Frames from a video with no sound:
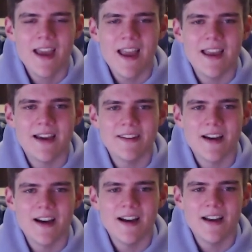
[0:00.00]
And,
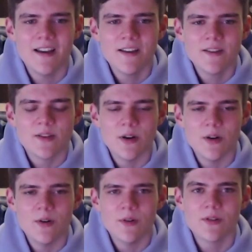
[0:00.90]

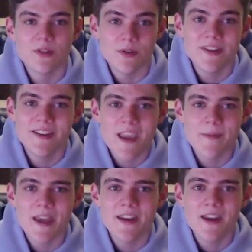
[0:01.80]
so he came
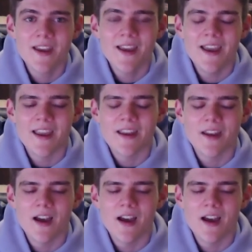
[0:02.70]
in and,